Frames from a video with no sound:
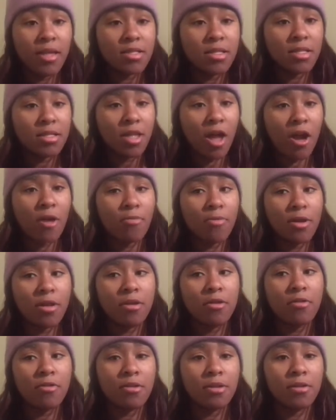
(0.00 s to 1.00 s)
are
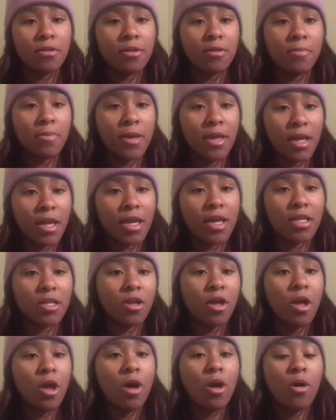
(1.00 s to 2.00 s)
really going to depend
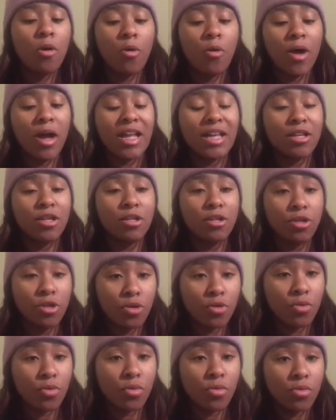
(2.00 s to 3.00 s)
on
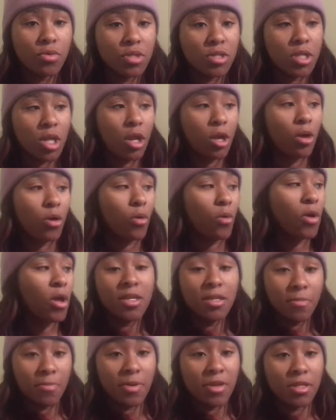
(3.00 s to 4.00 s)
you. So
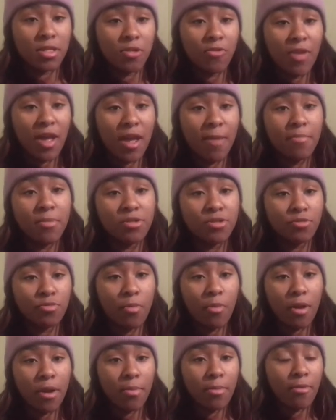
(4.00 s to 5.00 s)
it depends on how much you
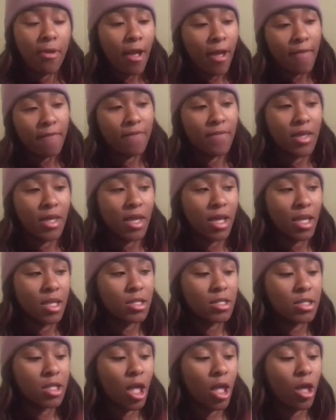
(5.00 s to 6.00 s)
want to
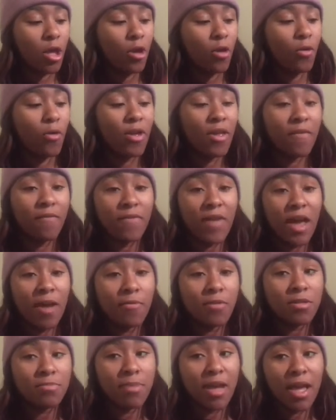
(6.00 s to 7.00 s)
profit. So if I
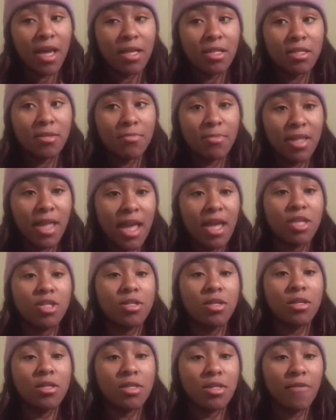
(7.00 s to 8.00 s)
was buying some
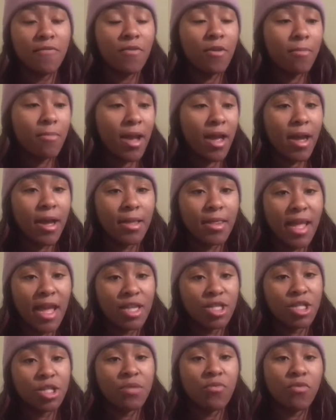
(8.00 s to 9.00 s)
lashes, if you're buying
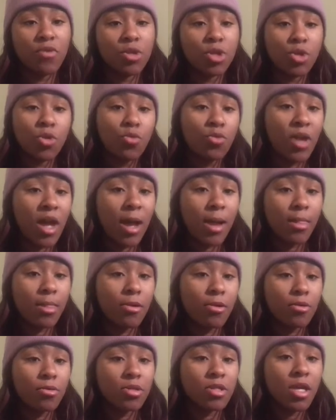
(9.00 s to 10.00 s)
lashes for
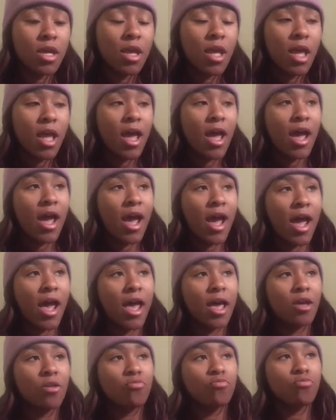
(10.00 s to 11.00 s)
$2,
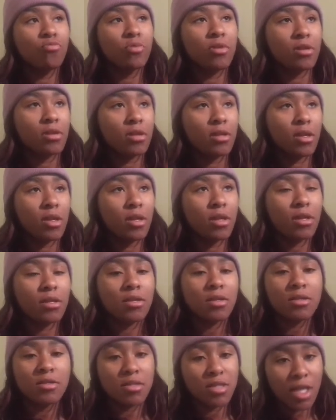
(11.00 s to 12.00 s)
I
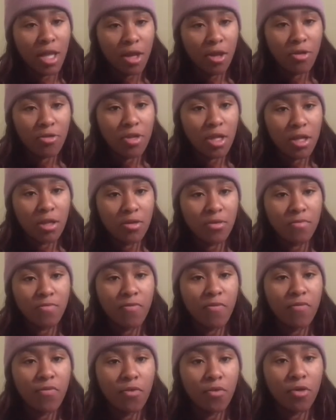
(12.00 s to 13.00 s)
would sell
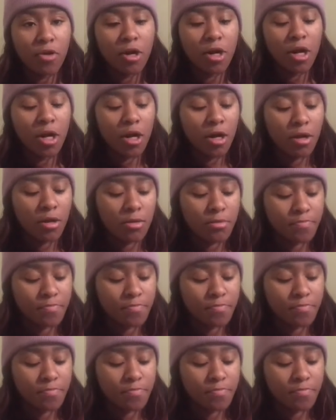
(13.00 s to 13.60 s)
them for,